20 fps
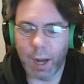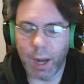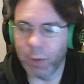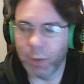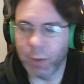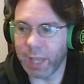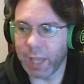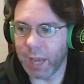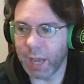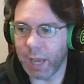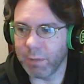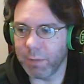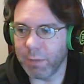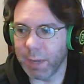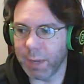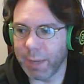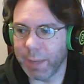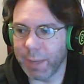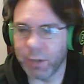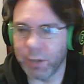only have
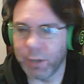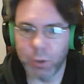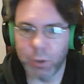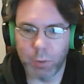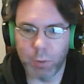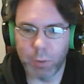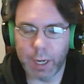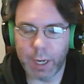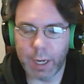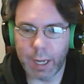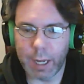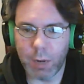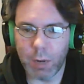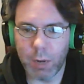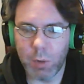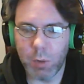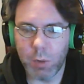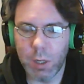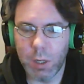Mega Man 2 right now.